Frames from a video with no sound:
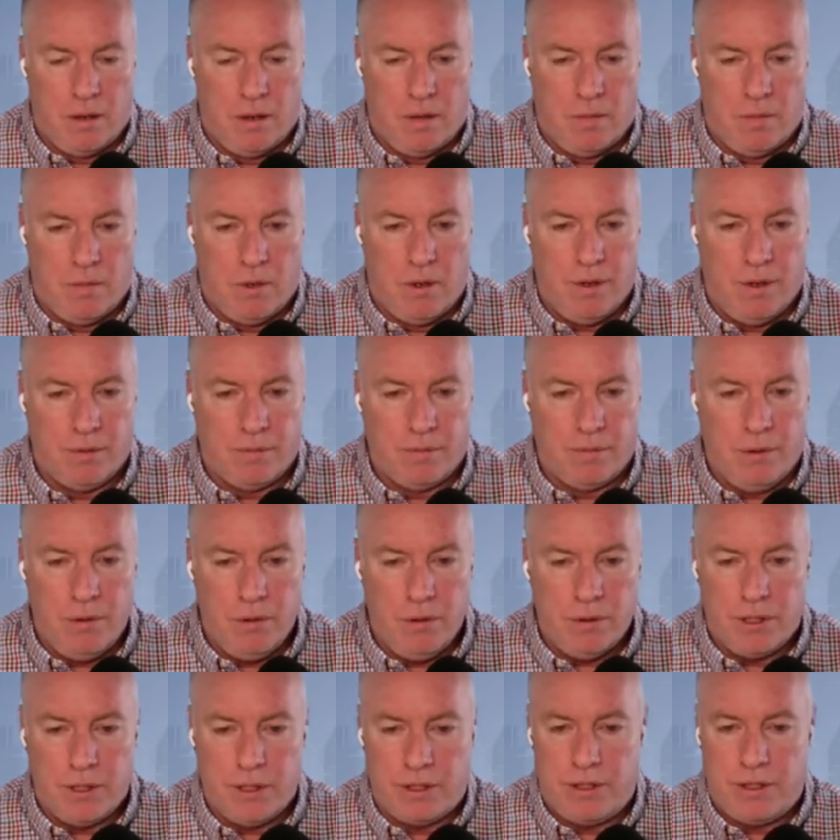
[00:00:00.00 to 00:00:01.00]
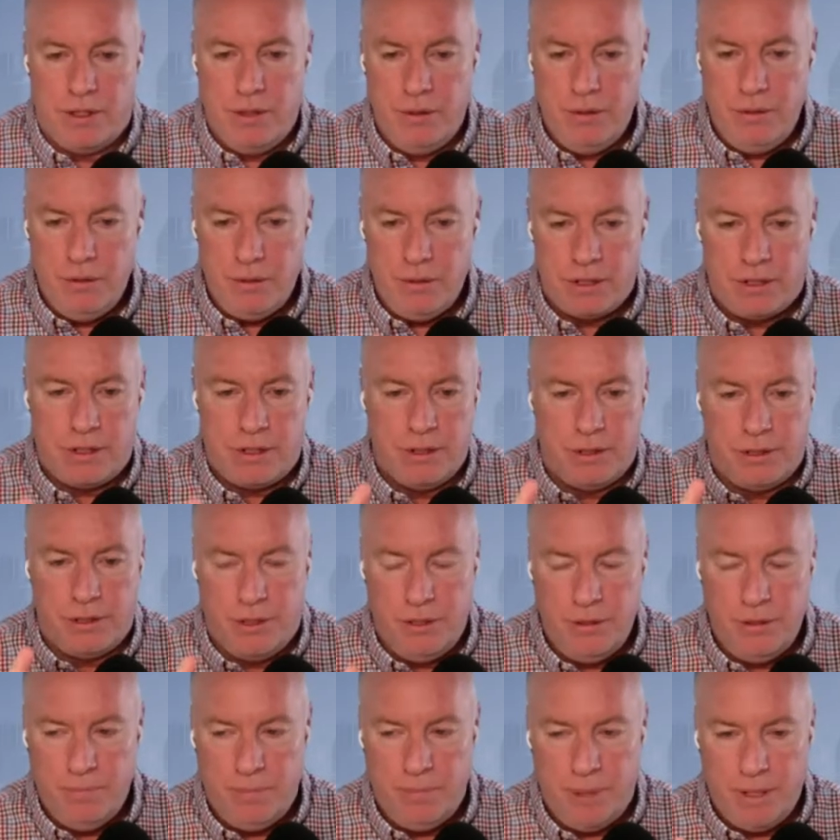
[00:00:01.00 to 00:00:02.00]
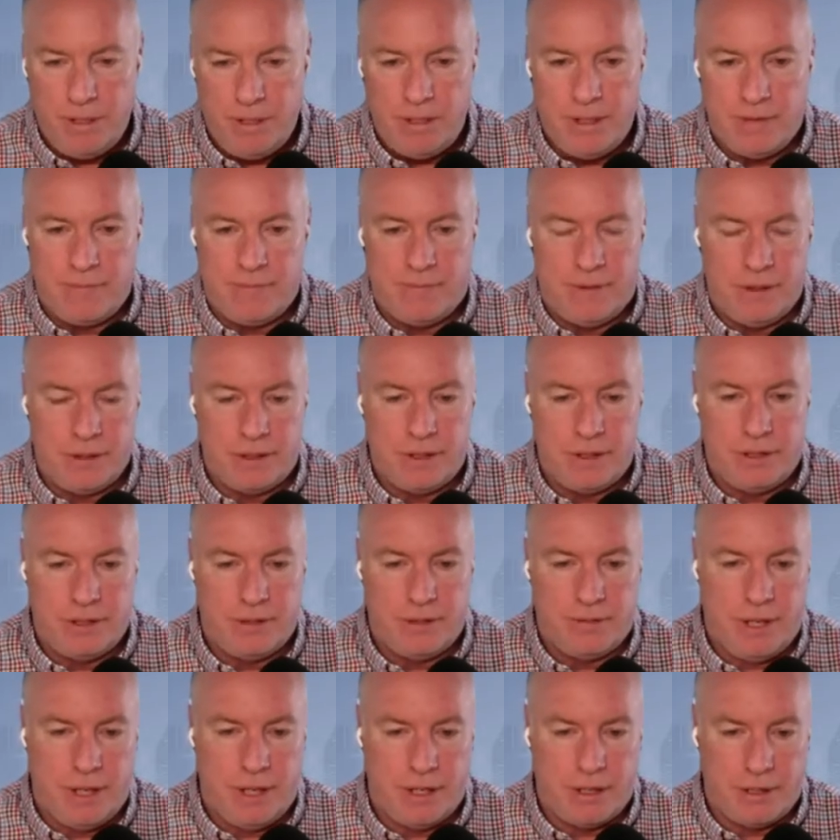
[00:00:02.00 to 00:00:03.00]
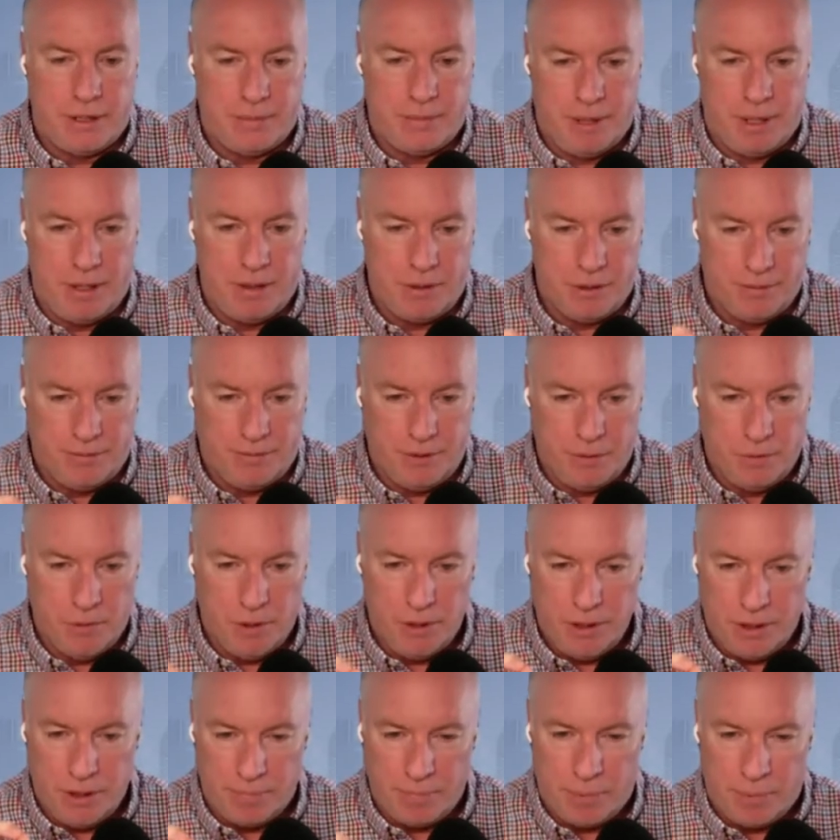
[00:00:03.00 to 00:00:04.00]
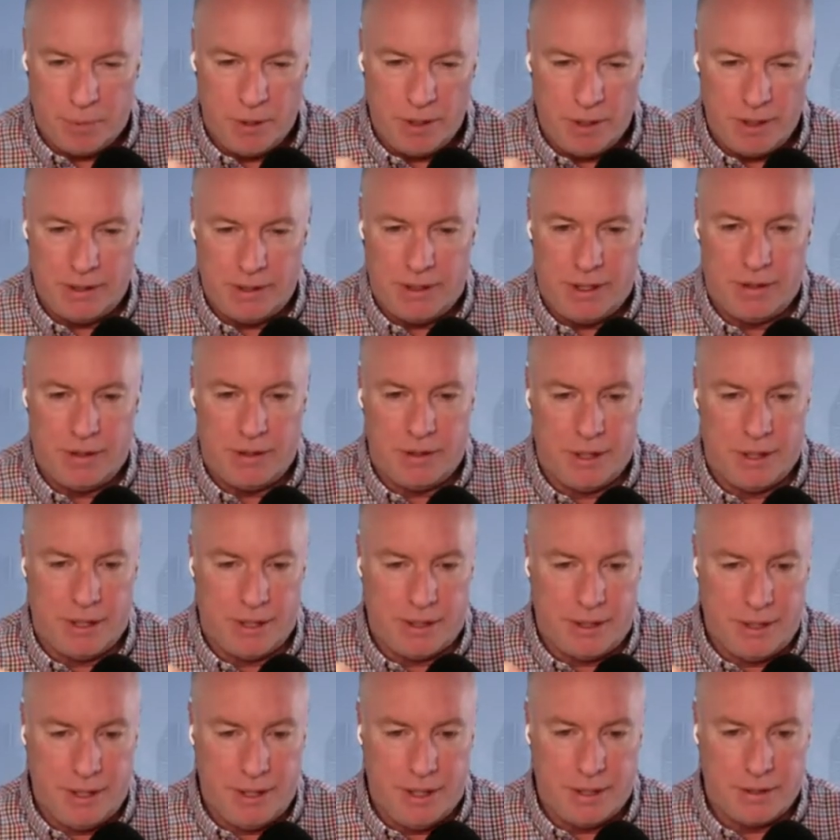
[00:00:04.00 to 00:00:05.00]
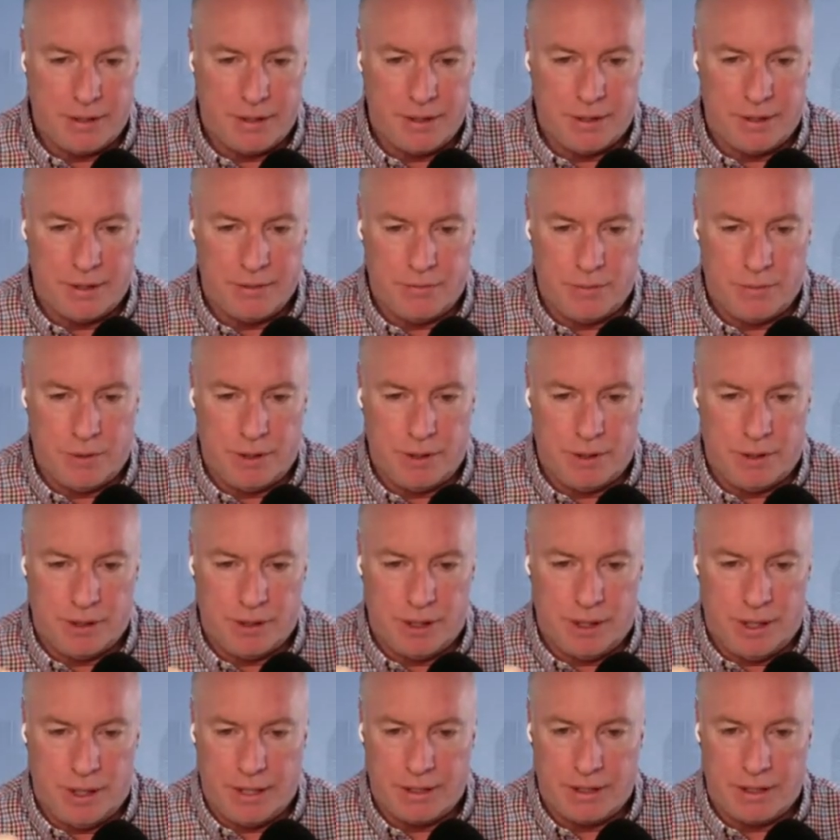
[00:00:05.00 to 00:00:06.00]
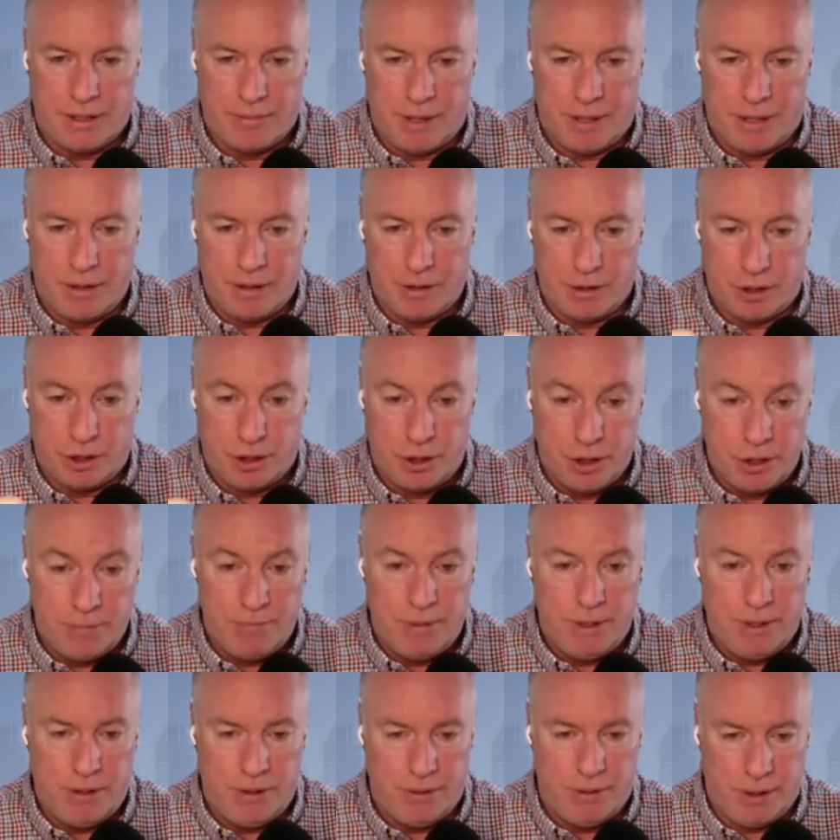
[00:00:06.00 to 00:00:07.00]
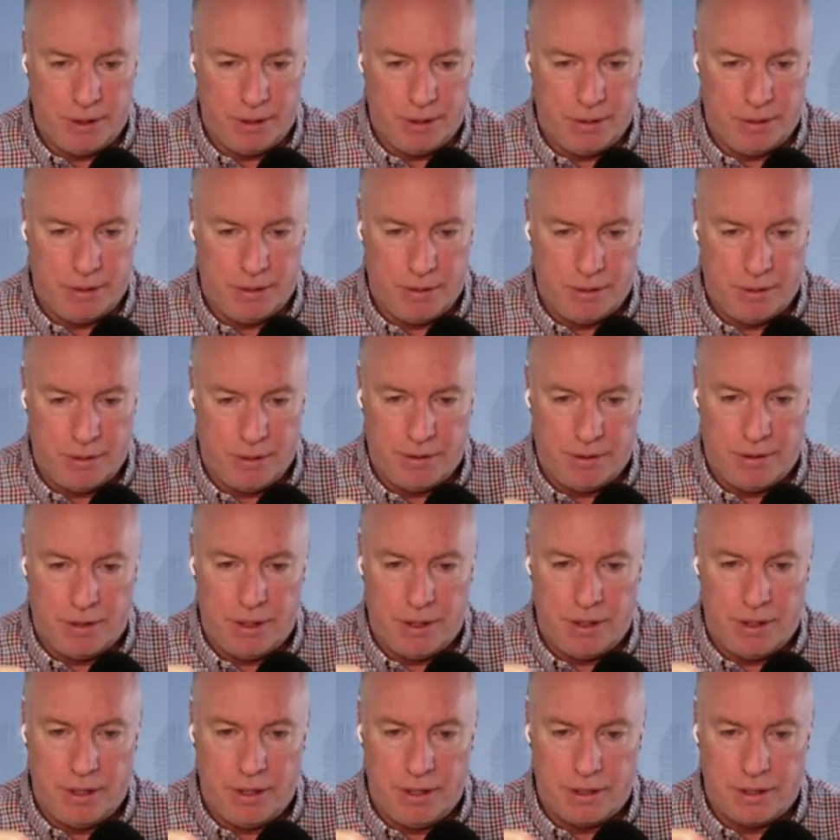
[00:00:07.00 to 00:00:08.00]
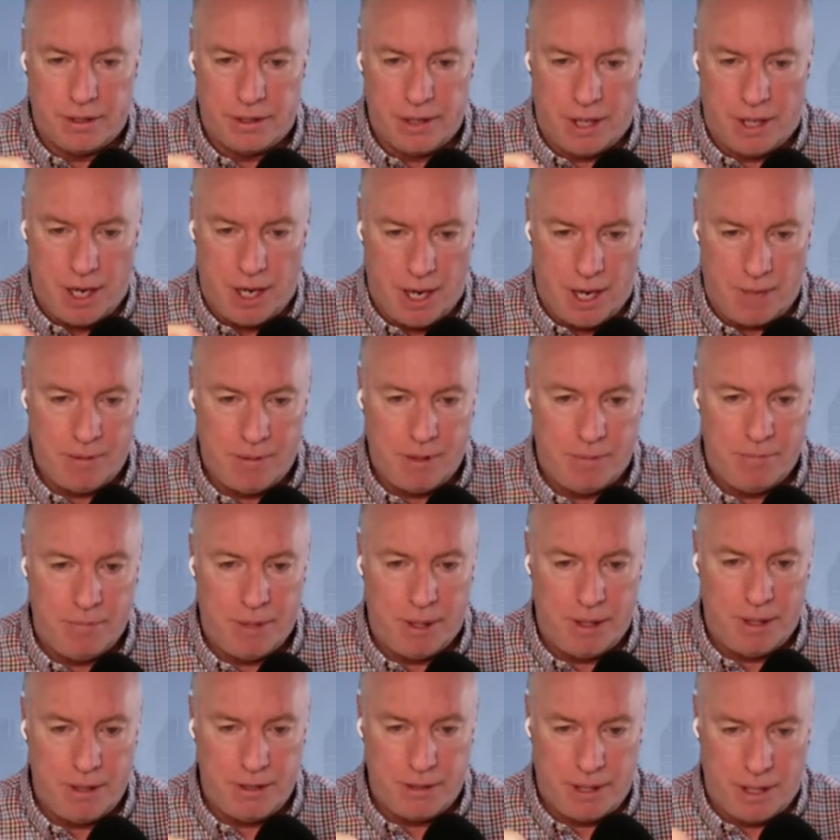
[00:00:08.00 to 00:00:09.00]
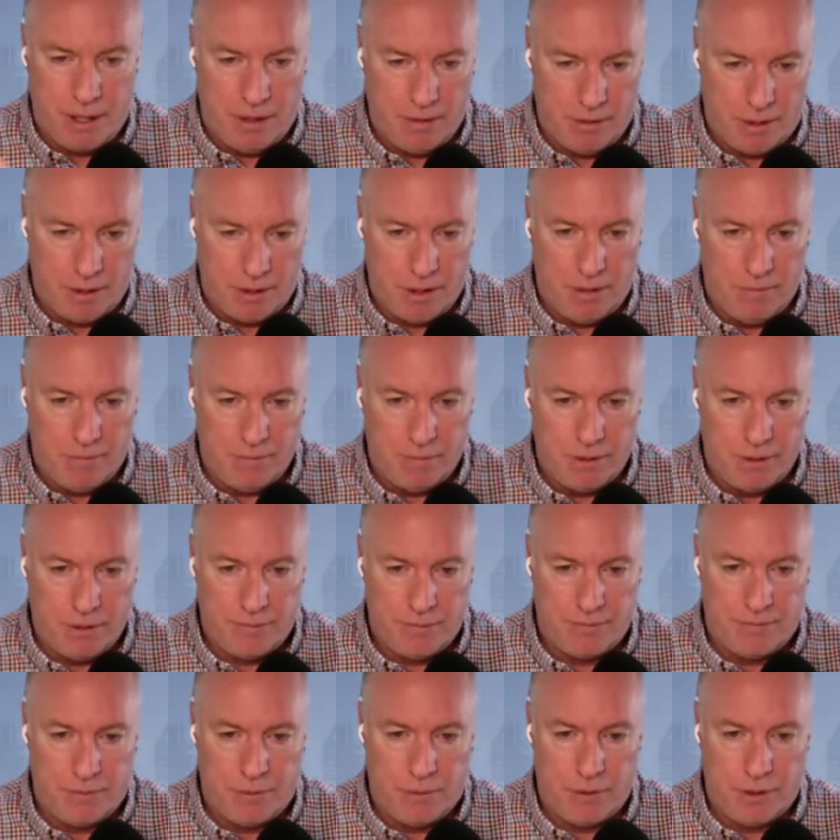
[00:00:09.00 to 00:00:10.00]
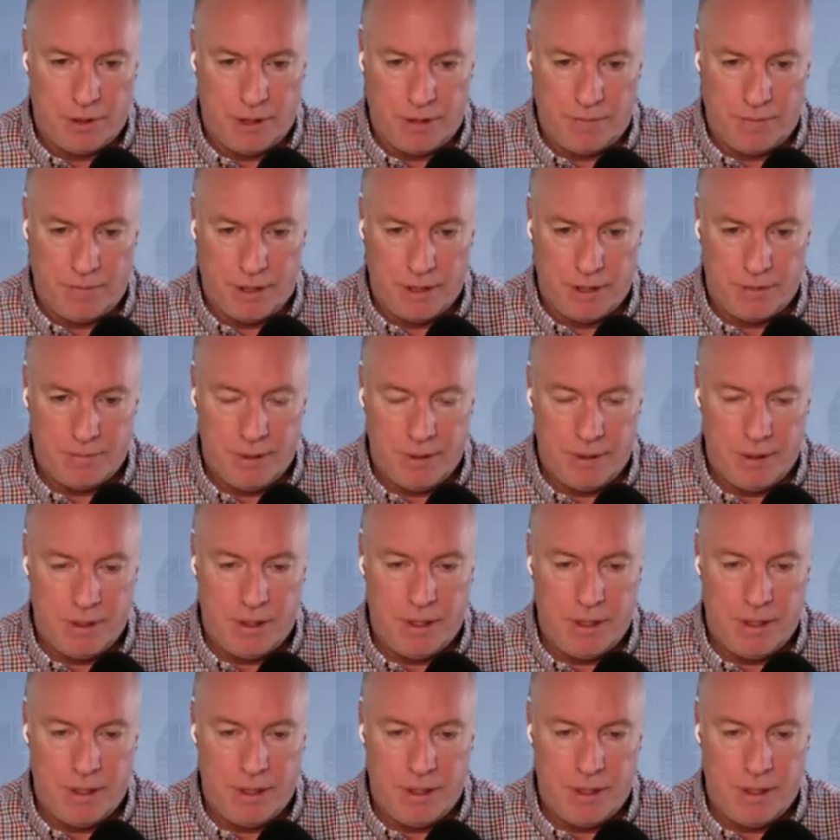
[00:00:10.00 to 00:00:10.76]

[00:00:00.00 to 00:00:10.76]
Well, the two basic functions of an asset manager, if you wanted to boil it down to like the essence of what an asset manager should be doing, it's to optimize outcomes for the investment